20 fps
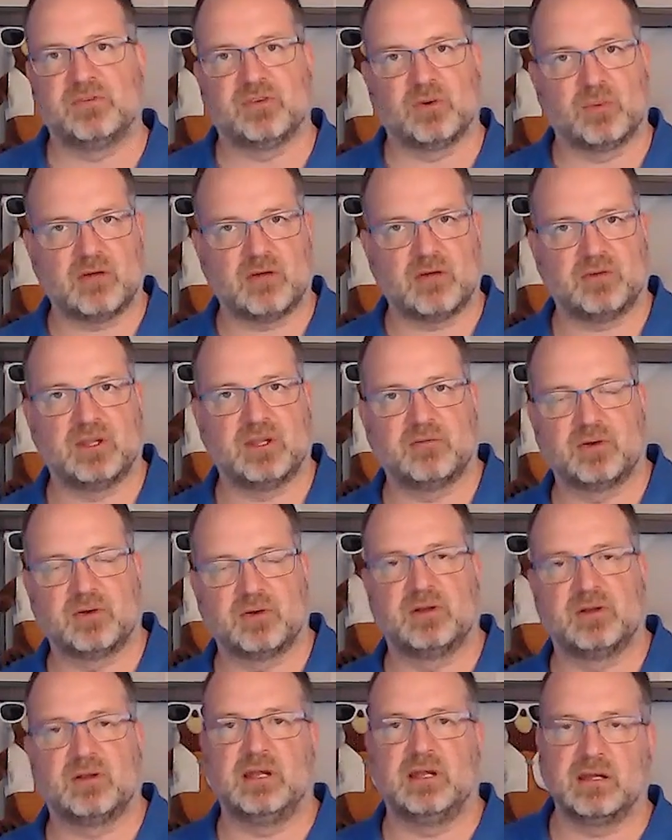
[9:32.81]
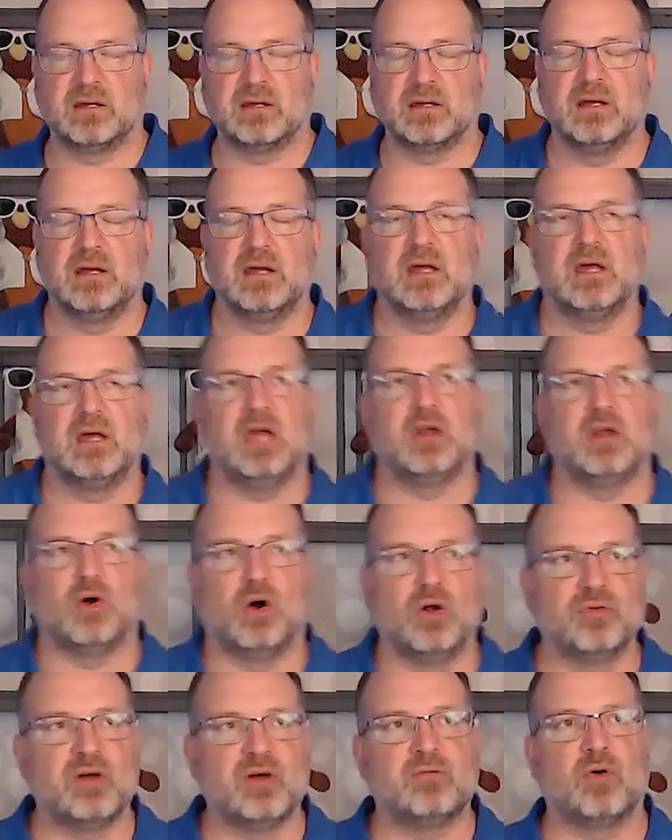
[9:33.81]
So we have a different link. It
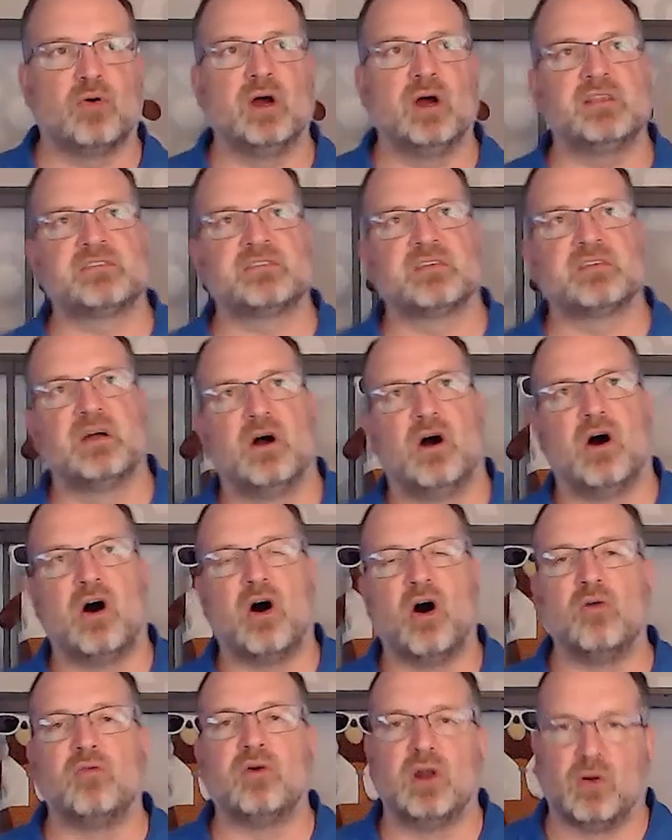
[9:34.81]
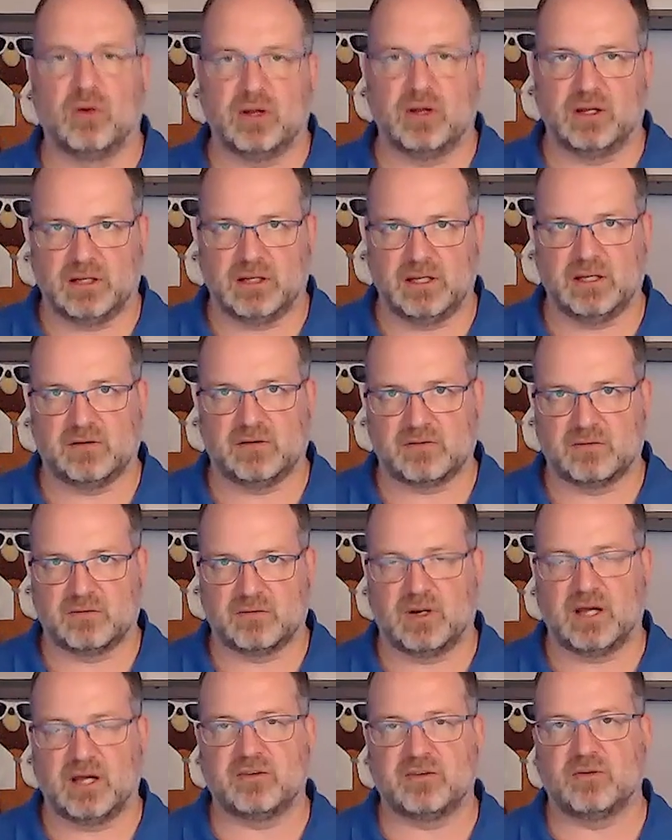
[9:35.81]
also avoids overloading links,
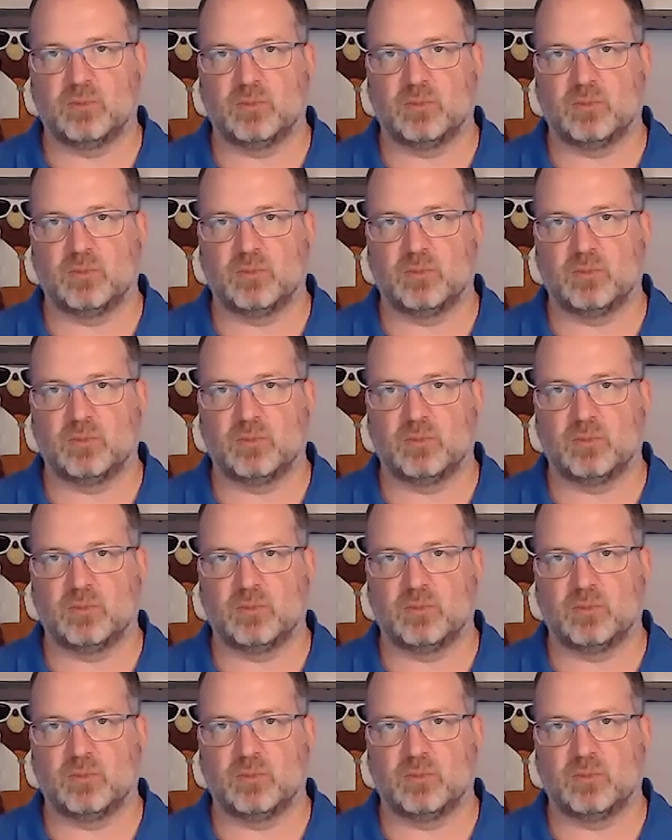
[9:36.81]
right?